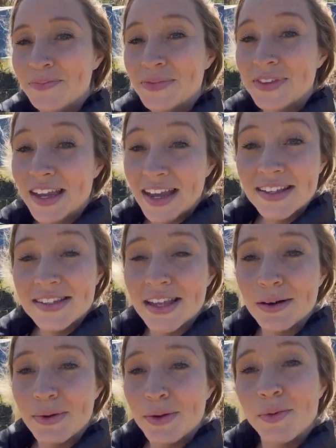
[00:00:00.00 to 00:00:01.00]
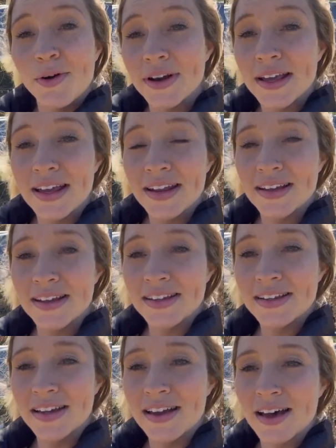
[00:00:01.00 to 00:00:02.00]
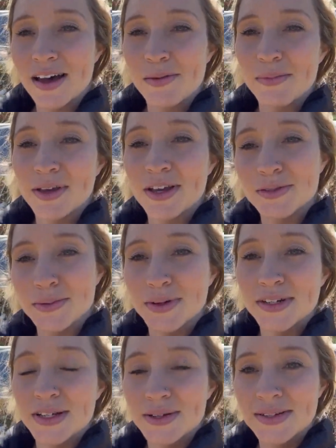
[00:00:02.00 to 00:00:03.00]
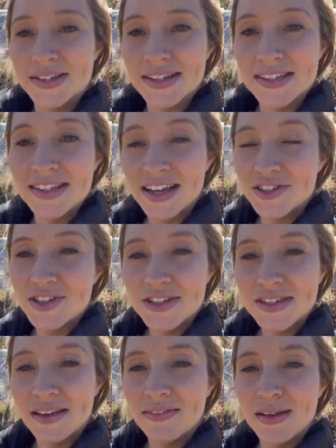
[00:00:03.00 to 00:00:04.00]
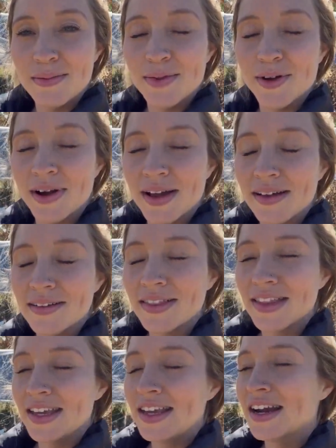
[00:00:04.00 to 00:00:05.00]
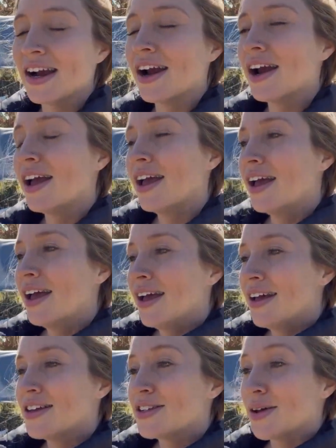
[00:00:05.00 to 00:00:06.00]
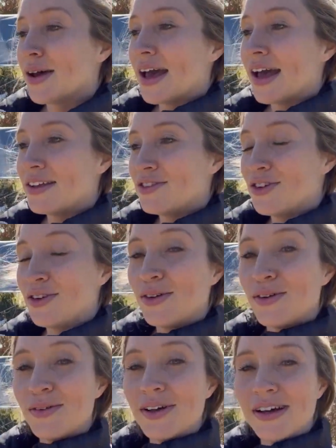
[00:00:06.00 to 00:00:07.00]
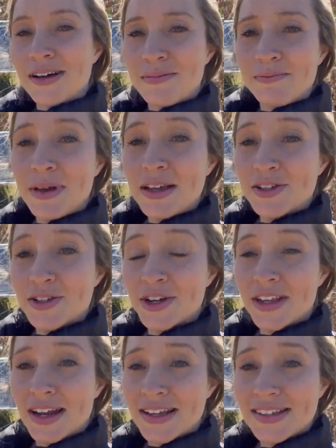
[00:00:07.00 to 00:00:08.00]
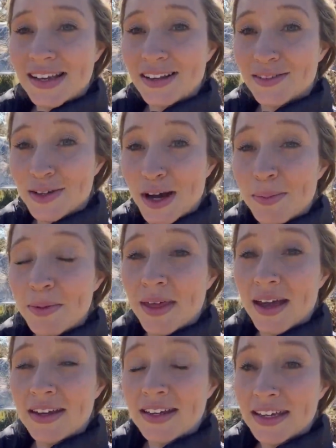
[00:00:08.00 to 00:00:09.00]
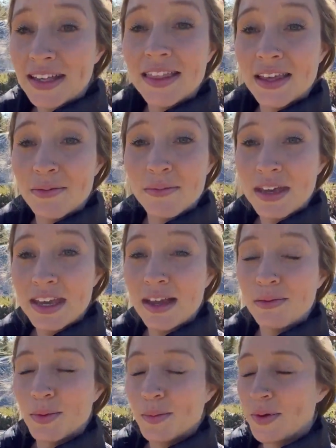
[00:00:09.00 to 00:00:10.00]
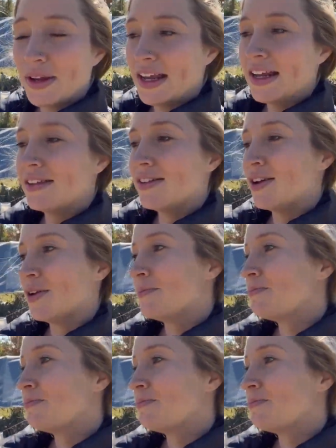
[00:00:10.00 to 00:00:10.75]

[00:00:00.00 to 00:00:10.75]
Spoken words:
dates that we wanted, because we were doing successions of them throughout the year. So I had to make sure that I stayed on top of that to get them in when we needed to.